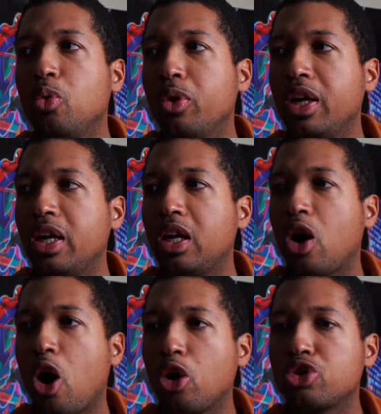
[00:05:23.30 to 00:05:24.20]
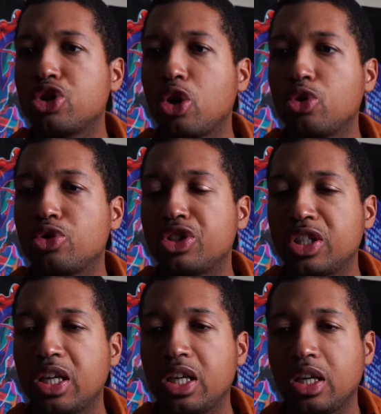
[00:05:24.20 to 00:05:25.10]
we also
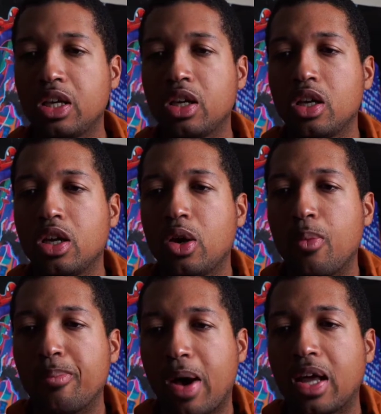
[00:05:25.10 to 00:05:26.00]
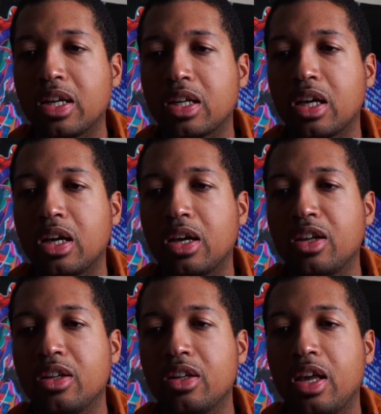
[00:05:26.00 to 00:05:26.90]
see Monica
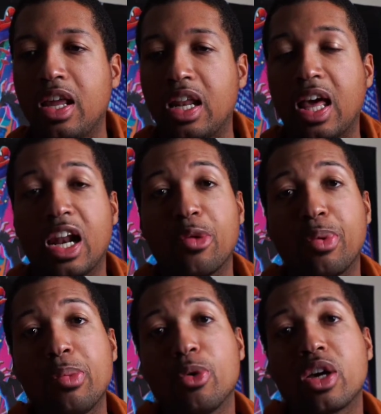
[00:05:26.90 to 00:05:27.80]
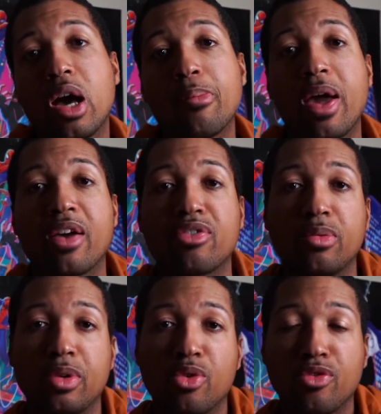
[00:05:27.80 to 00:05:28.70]
and a lot of the people come back
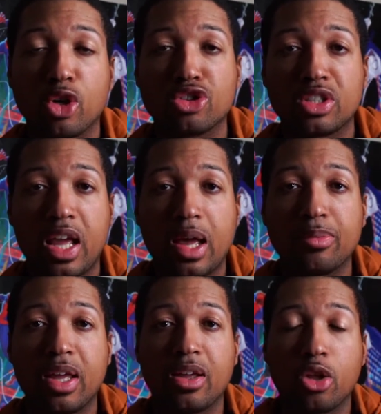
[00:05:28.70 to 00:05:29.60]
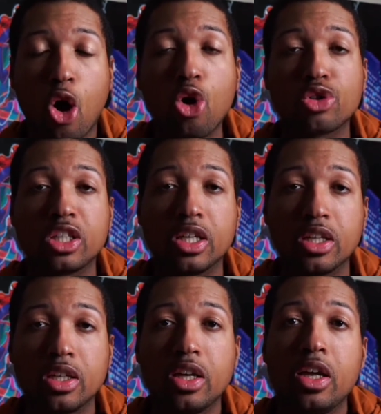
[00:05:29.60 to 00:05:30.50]
from the reverse snap that Hulk did.